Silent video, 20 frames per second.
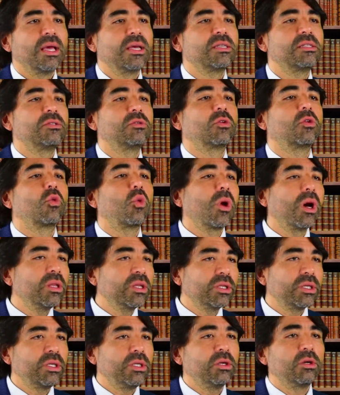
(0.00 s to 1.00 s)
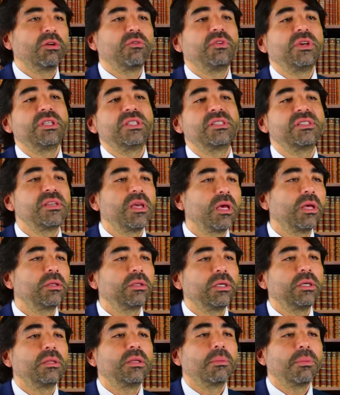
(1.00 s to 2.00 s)
as to quality of each
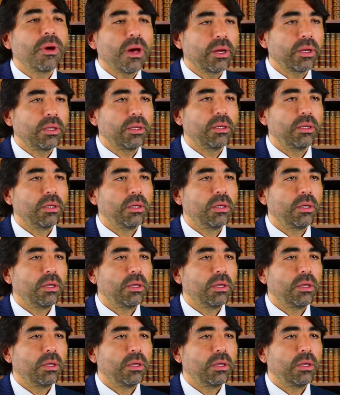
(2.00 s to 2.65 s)
cell in the body.